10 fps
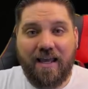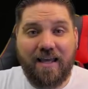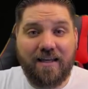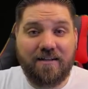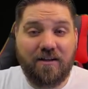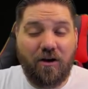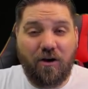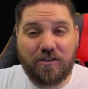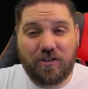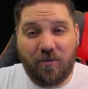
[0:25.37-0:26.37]
And
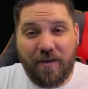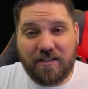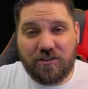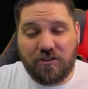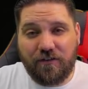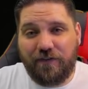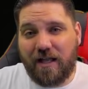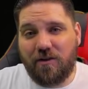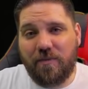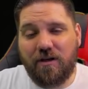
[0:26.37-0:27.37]
also, make sure you're
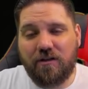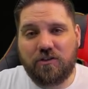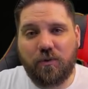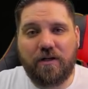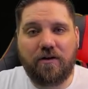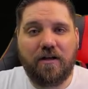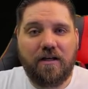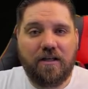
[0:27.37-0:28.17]
following me on Twitter.